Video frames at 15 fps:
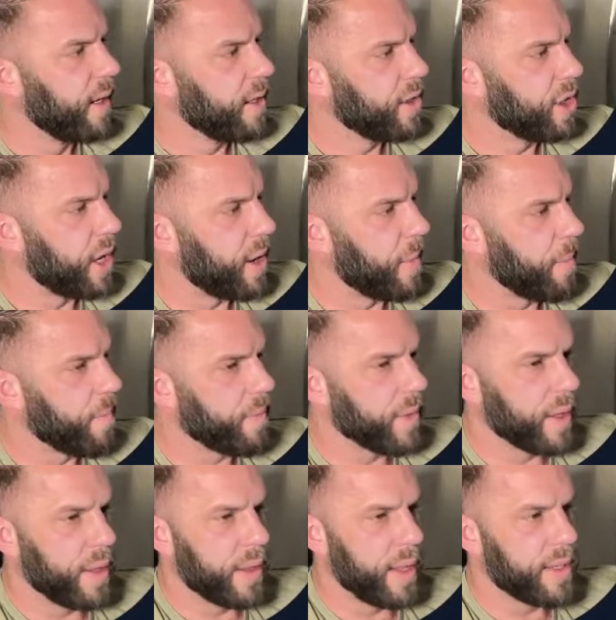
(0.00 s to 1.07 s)
So
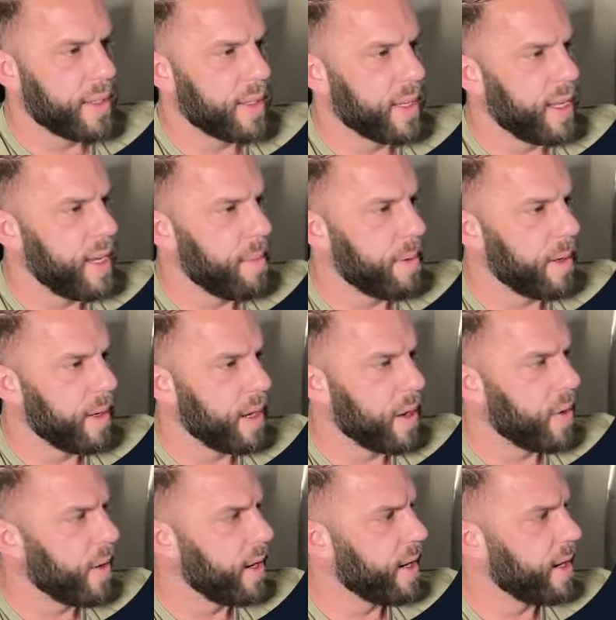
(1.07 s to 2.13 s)
let's keep
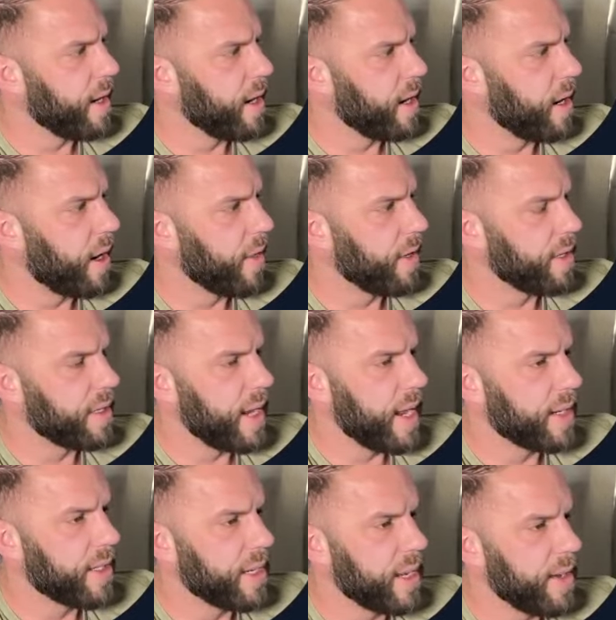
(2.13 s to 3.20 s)
going here on this
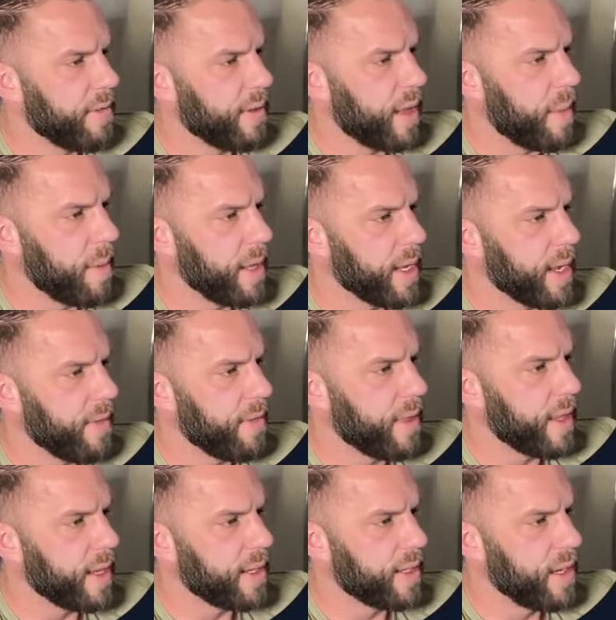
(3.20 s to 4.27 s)
next div. I'm going to give
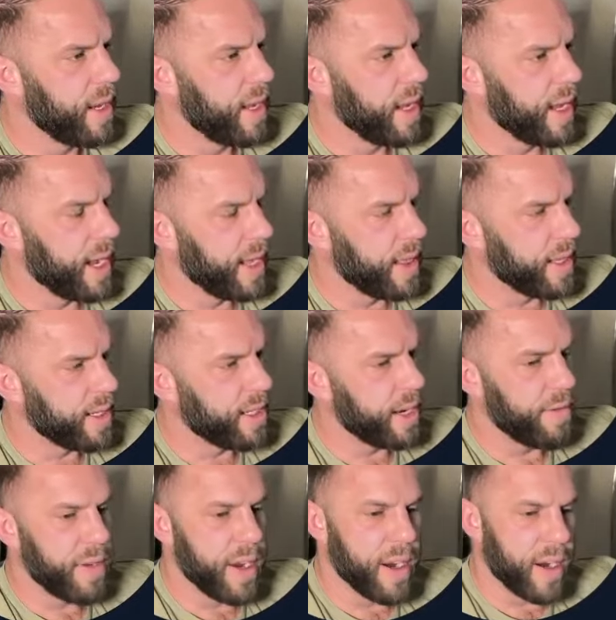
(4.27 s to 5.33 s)
this, and this
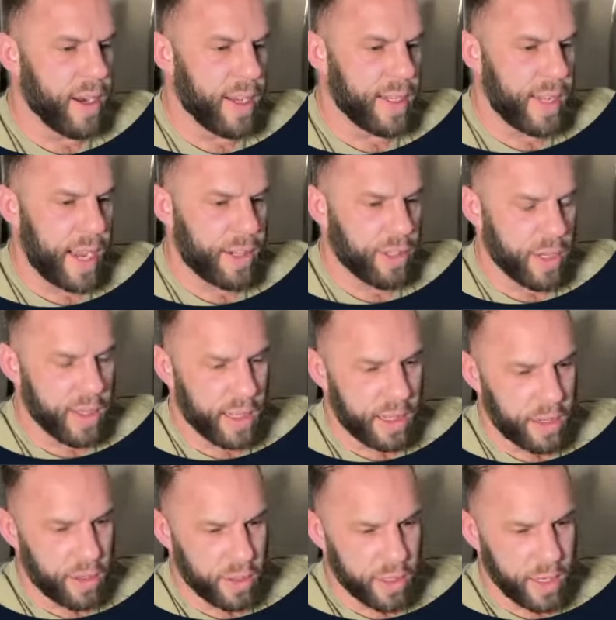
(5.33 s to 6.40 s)
div here is actually the
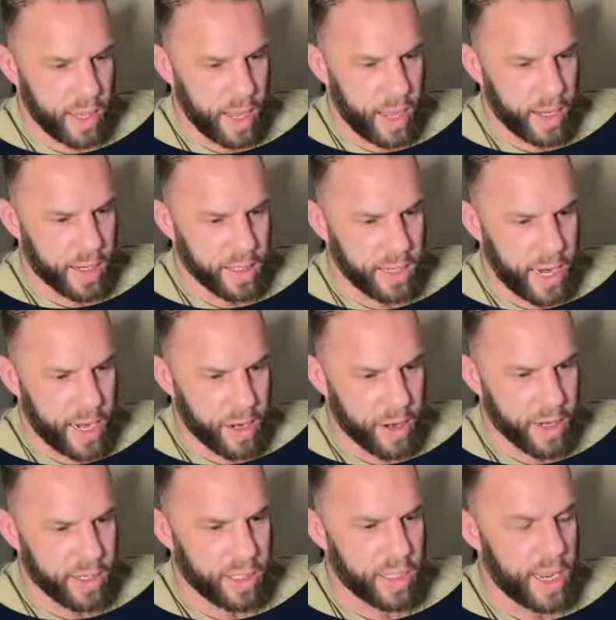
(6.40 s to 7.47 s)
little uh, container
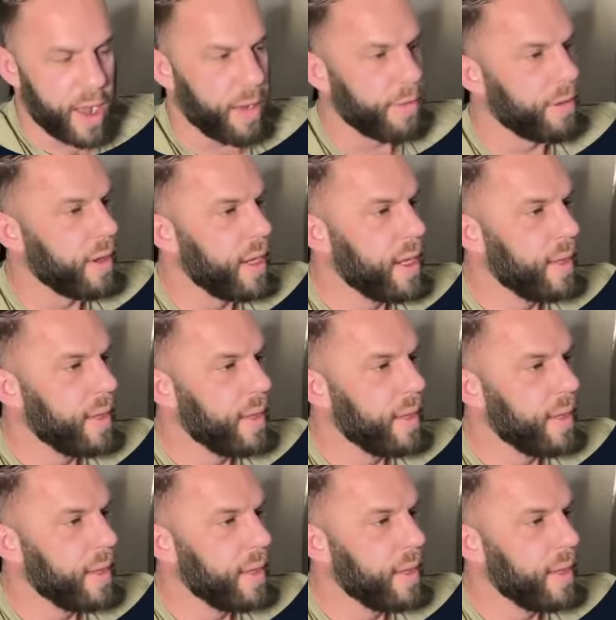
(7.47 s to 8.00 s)
itself